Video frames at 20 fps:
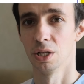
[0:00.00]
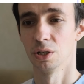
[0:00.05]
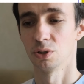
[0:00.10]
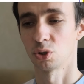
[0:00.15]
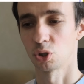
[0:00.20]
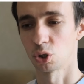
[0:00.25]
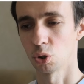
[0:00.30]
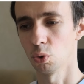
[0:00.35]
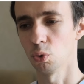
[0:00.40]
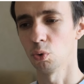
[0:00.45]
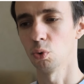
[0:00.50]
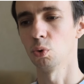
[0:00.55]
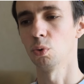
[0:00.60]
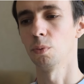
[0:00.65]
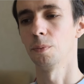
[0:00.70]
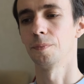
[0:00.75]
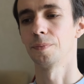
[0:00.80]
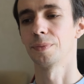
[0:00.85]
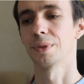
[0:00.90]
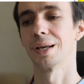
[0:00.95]
So
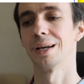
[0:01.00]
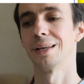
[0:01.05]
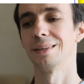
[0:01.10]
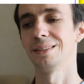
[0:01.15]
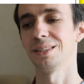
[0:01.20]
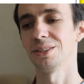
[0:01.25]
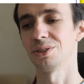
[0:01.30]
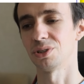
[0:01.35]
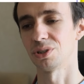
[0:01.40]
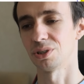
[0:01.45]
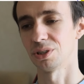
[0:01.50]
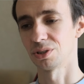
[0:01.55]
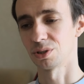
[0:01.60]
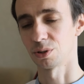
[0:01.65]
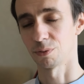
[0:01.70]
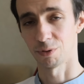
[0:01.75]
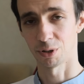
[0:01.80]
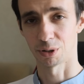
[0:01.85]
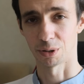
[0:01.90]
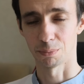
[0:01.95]
this is
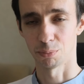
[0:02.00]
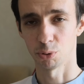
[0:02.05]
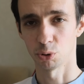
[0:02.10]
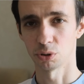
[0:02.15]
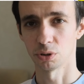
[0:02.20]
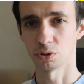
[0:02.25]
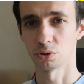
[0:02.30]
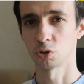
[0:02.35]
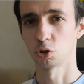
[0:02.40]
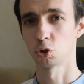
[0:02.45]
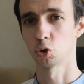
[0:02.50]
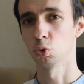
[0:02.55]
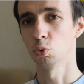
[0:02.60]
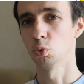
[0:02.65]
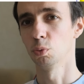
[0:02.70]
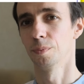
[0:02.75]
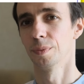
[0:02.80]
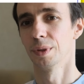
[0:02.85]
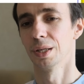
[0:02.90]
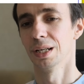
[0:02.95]
very important
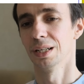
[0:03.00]
to